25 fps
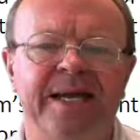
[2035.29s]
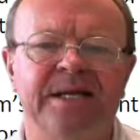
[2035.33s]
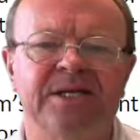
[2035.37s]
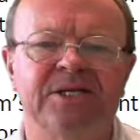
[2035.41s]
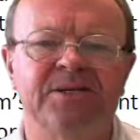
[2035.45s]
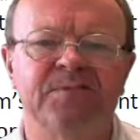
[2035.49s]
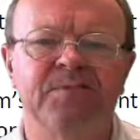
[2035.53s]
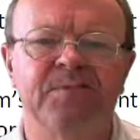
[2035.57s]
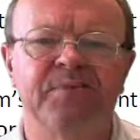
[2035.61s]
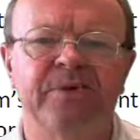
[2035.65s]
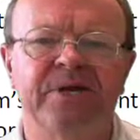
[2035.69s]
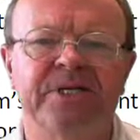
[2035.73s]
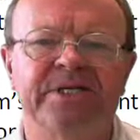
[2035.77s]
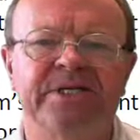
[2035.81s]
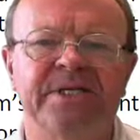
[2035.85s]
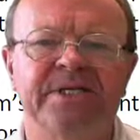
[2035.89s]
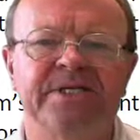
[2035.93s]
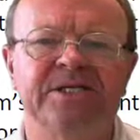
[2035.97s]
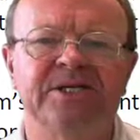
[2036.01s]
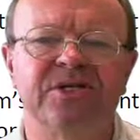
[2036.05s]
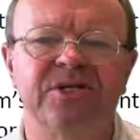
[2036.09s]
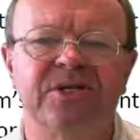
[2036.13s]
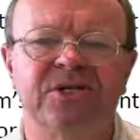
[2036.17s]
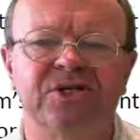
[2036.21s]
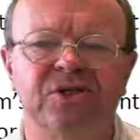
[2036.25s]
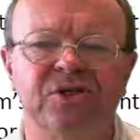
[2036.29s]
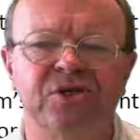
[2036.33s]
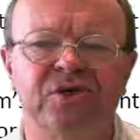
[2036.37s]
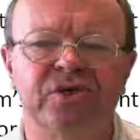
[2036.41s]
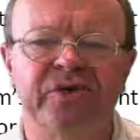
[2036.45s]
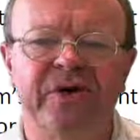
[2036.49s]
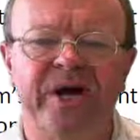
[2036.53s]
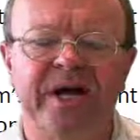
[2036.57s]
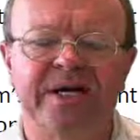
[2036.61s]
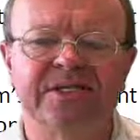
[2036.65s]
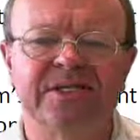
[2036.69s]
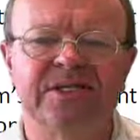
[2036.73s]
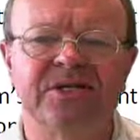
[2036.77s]
expresses the
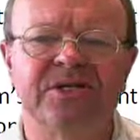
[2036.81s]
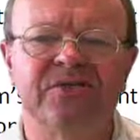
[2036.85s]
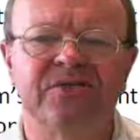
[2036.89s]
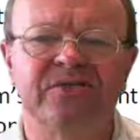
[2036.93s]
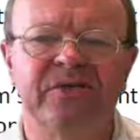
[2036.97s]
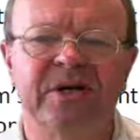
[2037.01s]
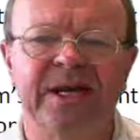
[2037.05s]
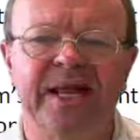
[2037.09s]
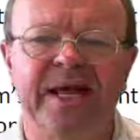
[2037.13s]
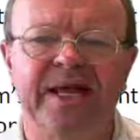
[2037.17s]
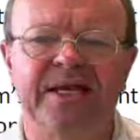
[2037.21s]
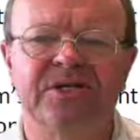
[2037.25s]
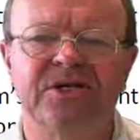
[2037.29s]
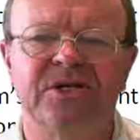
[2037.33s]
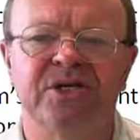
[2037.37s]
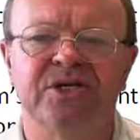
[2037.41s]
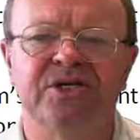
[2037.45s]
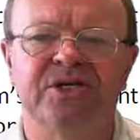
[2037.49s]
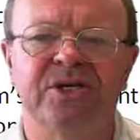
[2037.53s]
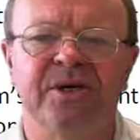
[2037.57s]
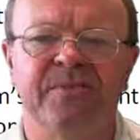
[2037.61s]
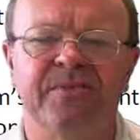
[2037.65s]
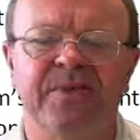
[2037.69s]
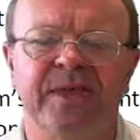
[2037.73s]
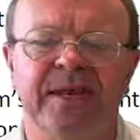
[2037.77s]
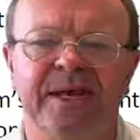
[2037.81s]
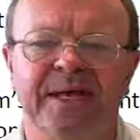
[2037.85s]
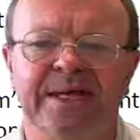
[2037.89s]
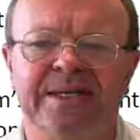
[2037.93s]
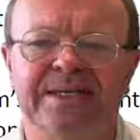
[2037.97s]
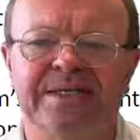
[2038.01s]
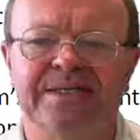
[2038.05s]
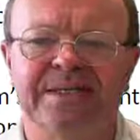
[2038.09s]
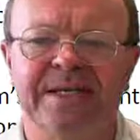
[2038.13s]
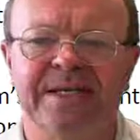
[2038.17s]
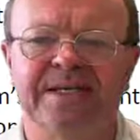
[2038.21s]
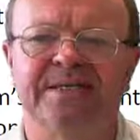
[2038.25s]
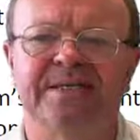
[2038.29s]
trust relationship that
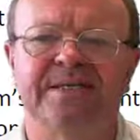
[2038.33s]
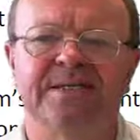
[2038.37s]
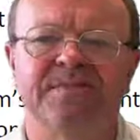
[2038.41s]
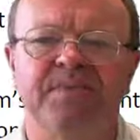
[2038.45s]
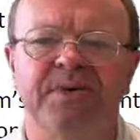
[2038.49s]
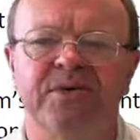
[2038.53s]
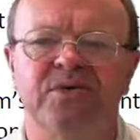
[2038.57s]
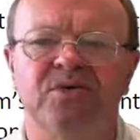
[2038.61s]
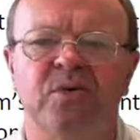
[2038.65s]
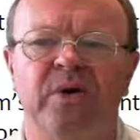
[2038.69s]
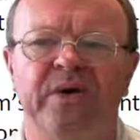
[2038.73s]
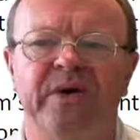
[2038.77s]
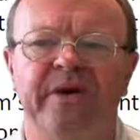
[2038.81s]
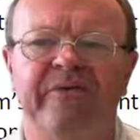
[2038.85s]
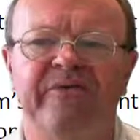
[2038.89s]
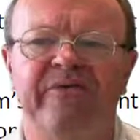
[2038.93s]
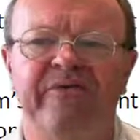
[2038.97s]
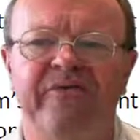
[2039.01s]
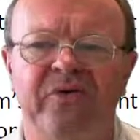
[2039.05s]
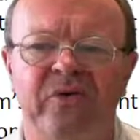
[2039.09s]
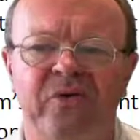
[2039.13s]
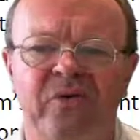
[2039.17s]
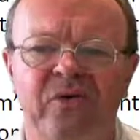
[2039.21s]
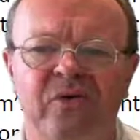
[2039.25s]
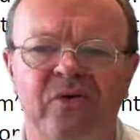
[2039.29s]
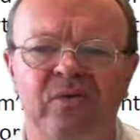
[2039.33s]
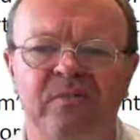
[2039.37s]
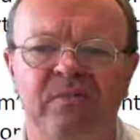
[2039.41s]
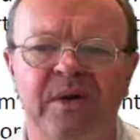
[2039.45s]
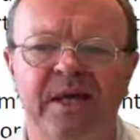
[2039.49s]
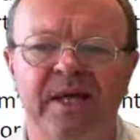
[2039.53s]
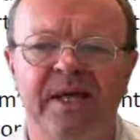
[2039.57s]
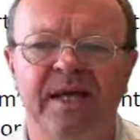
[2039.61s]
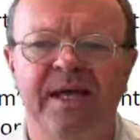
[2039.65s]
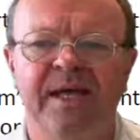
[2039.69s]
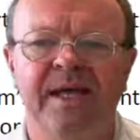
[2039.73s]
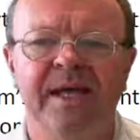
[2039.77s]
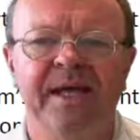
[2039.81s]
exists between a
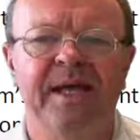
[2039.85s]
firm